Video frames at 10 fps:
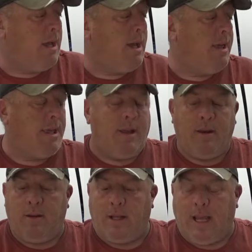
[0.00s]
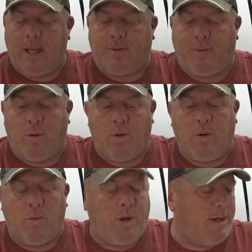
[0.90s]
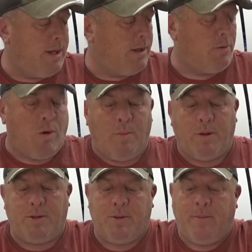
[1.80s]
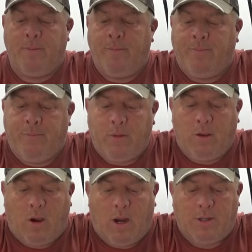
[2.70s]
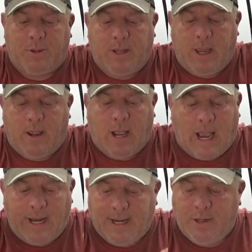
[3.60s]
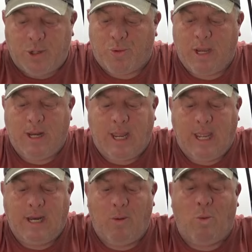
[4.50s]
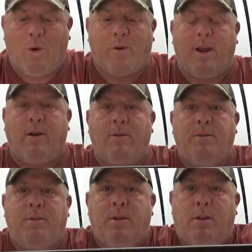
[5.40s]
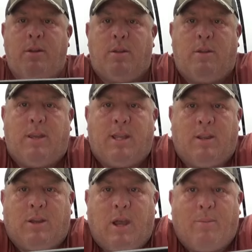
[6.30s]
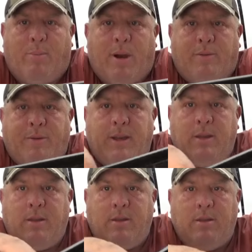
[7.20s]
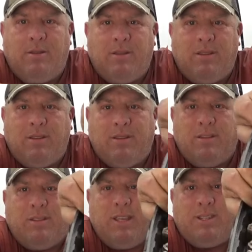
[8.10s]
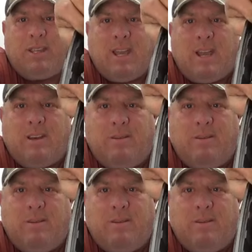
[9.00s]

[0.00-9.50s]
And then the last 4, we did the Romas. All right, so yeah, I didn't drain any water out. And look how puffy these got.